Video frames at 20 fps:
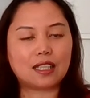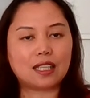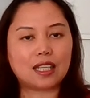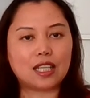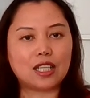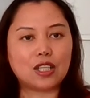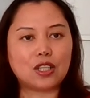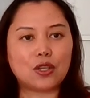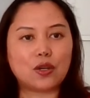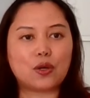
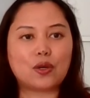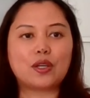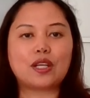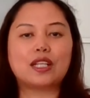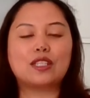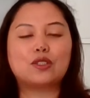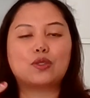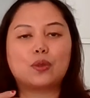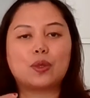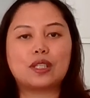in your
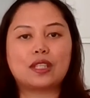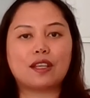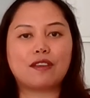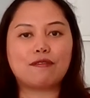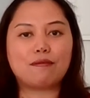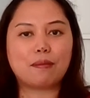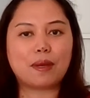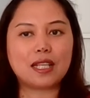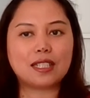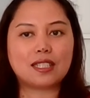
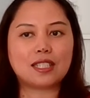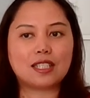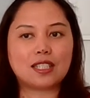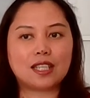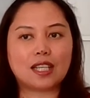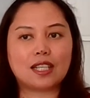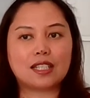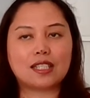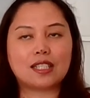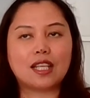intuitive
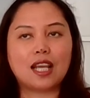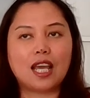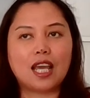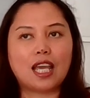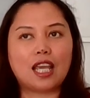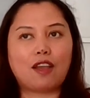messages.